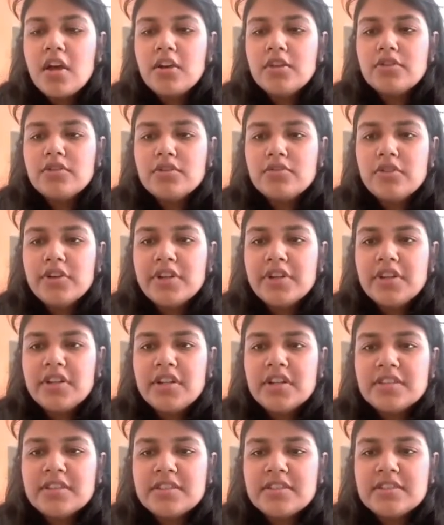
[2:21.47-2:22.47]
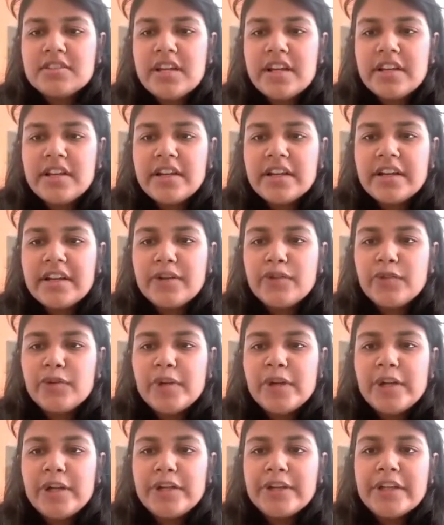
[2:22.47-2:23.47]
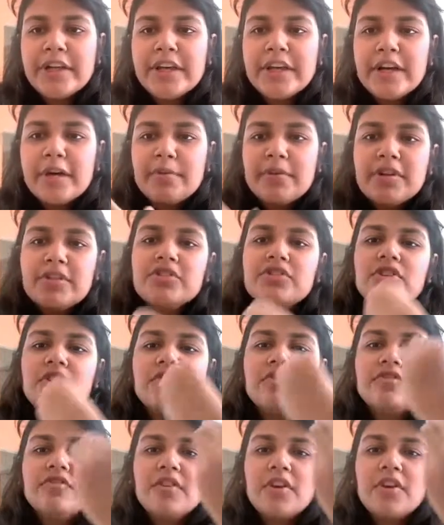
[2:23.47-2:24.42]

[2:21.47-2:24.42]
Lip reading: So what it does is that it will take a bunch of